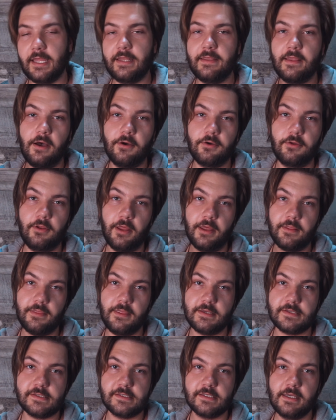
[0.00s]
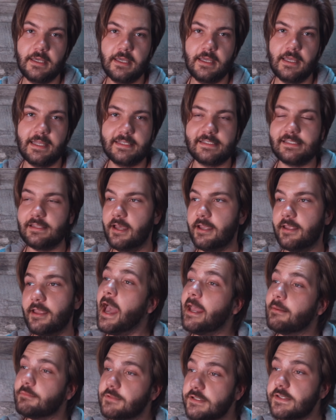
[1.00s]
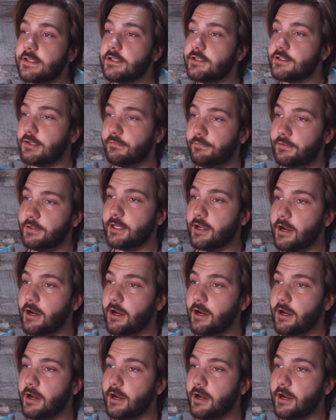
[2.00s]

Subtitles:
and now go like this. It's like, hey, I'm just gonna shuffle the